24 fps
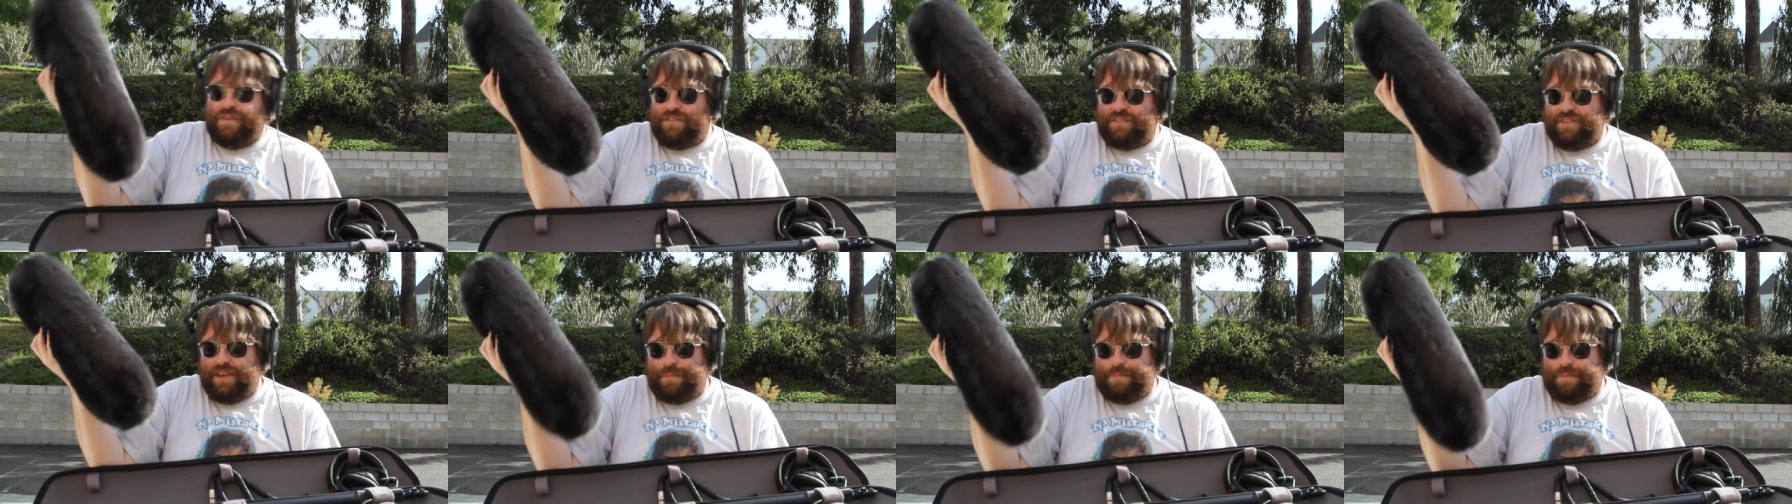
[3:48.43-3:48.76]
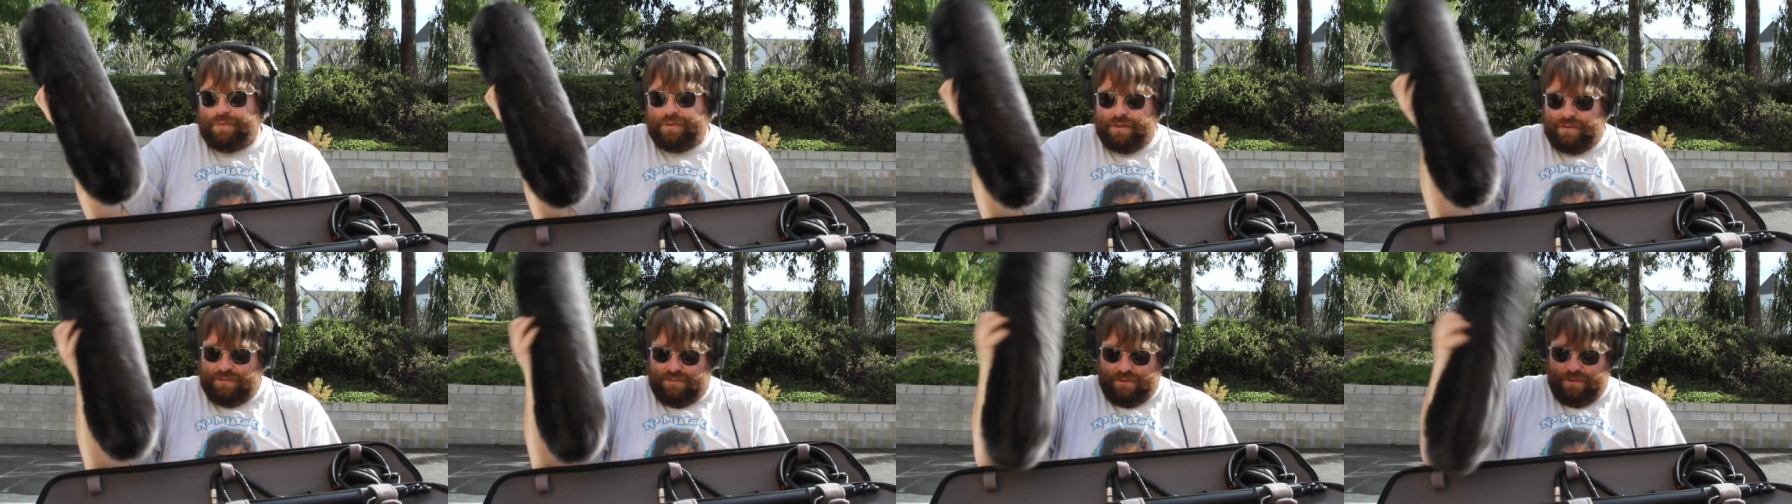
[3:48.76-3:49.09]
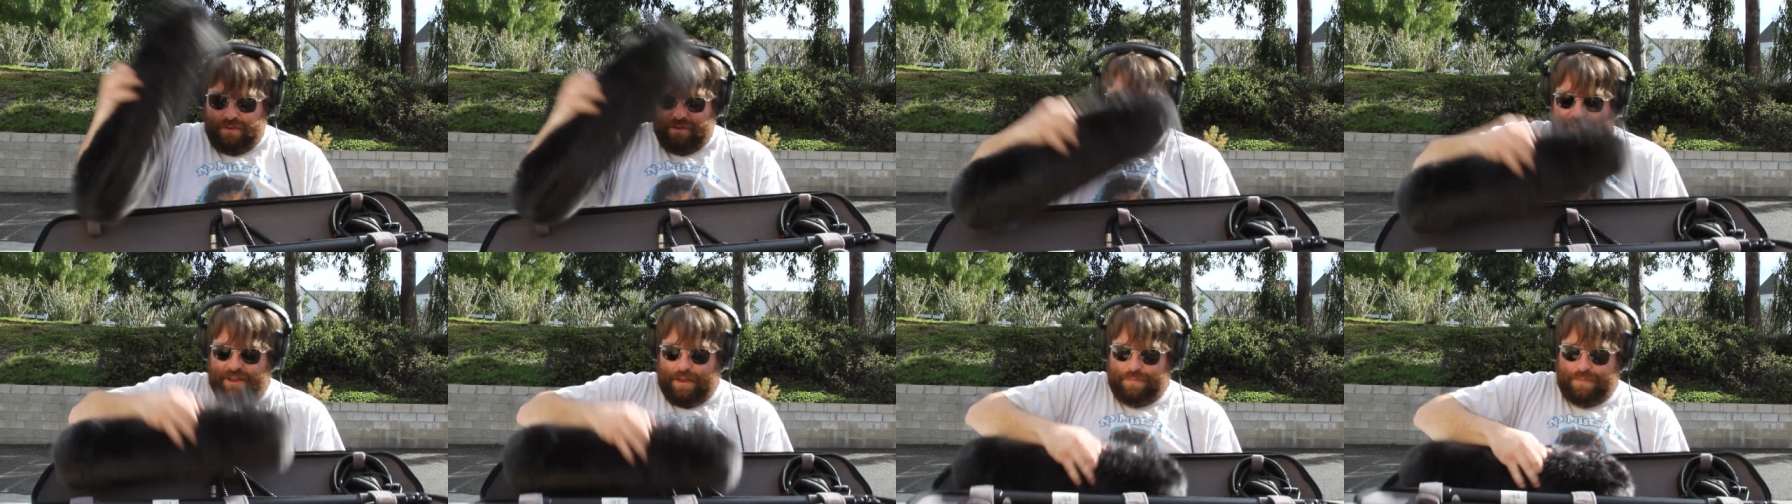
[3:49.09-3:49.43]
a Zeppelin.
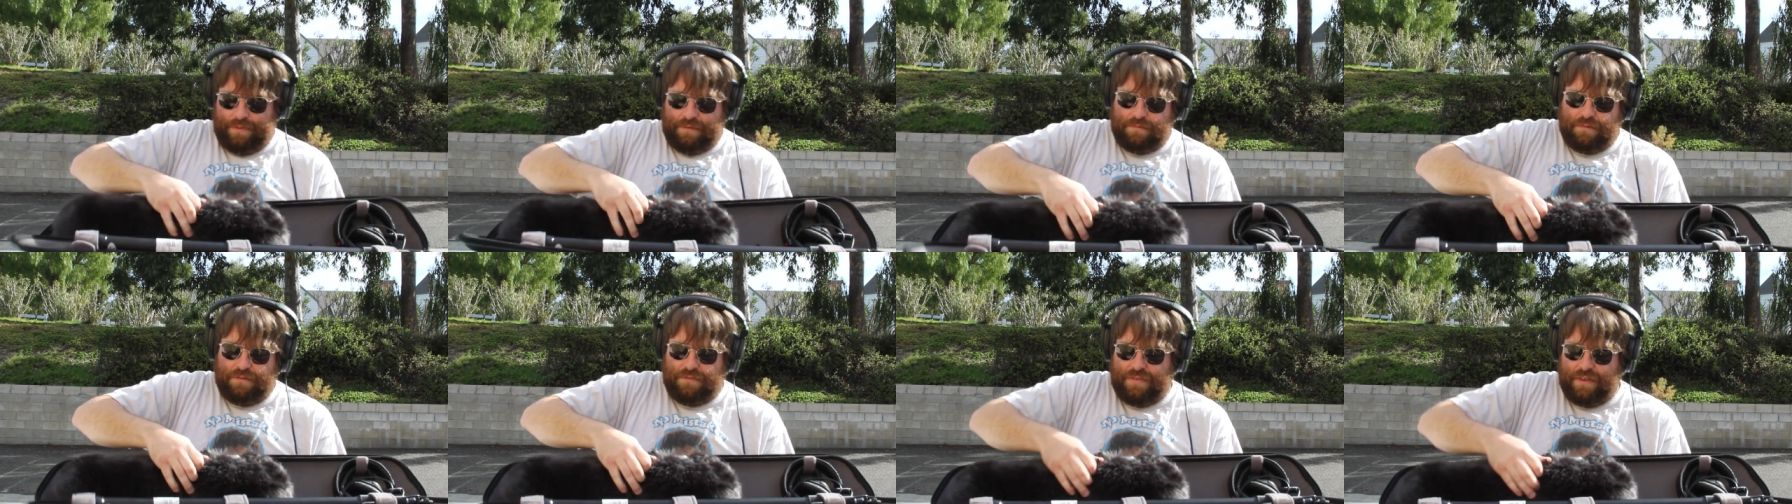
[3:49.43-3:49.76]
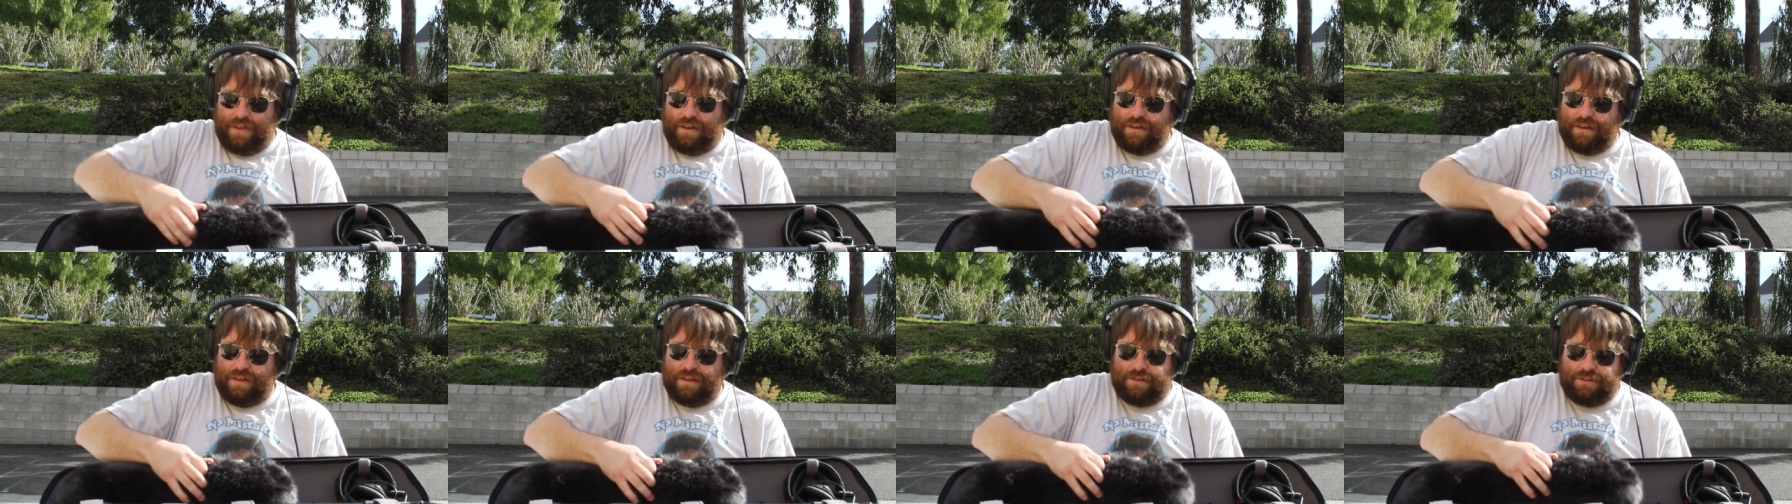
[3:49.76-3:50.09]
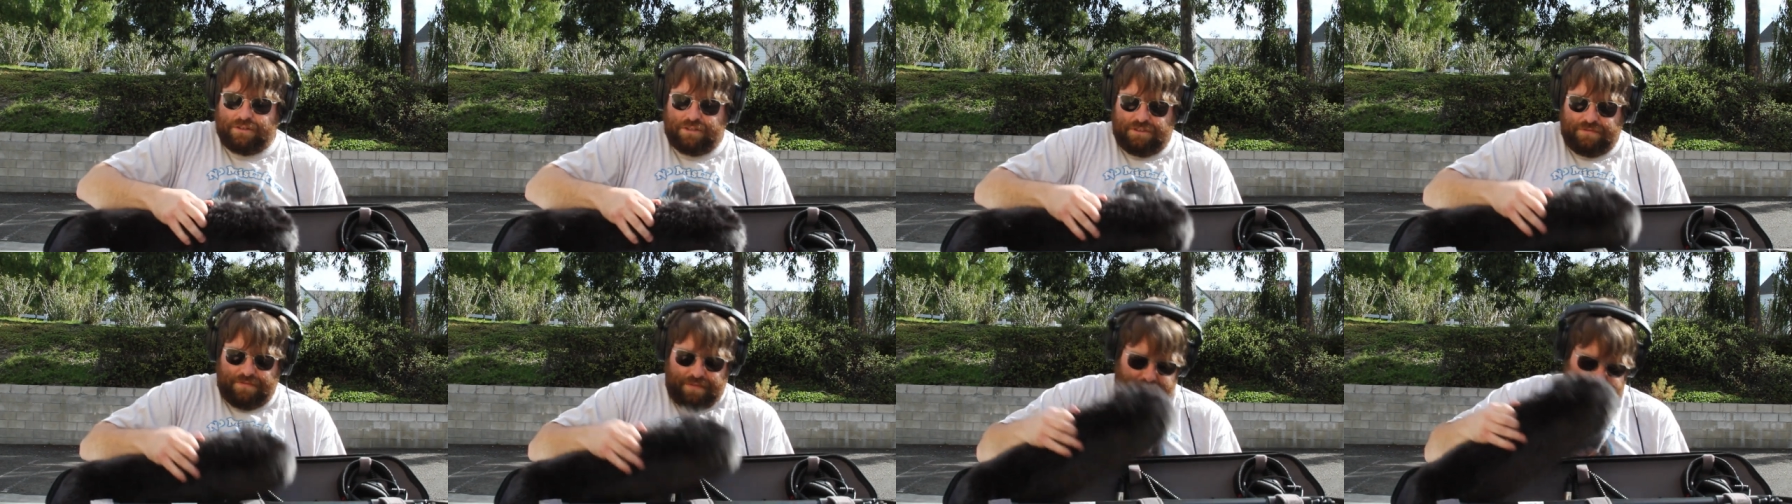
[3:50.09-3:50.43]
So a Zeppelin will fit in here
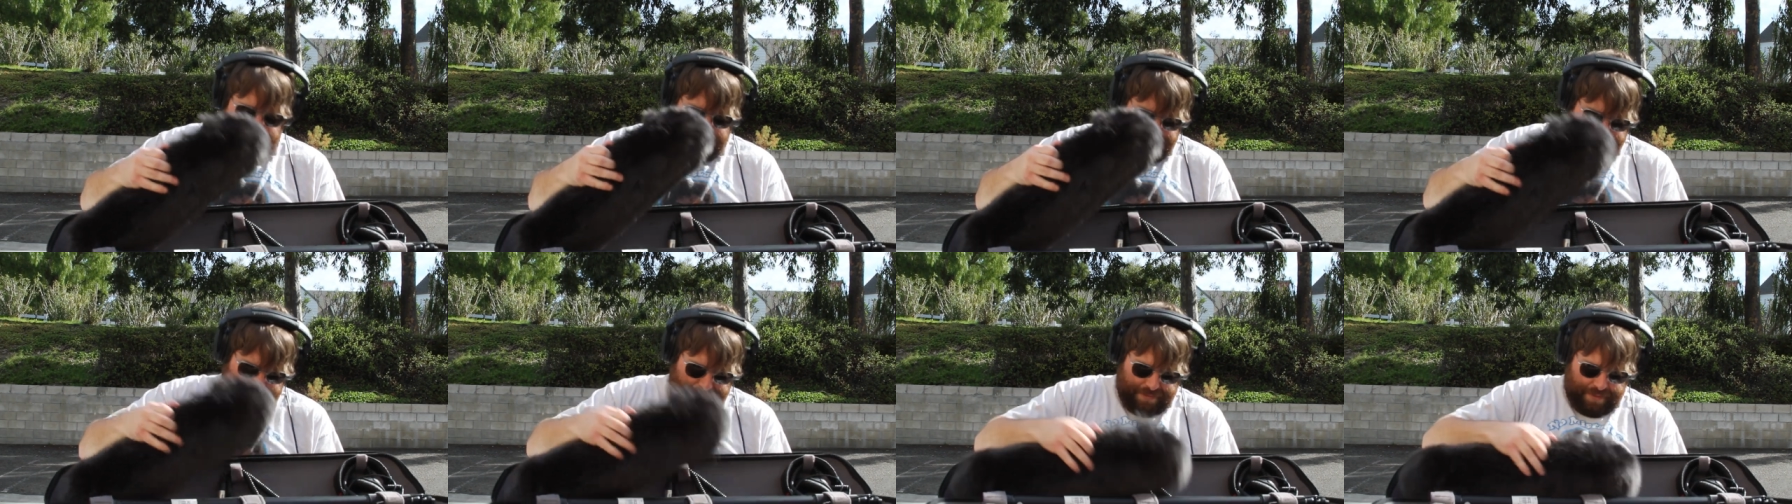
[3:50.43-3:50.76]
just fine.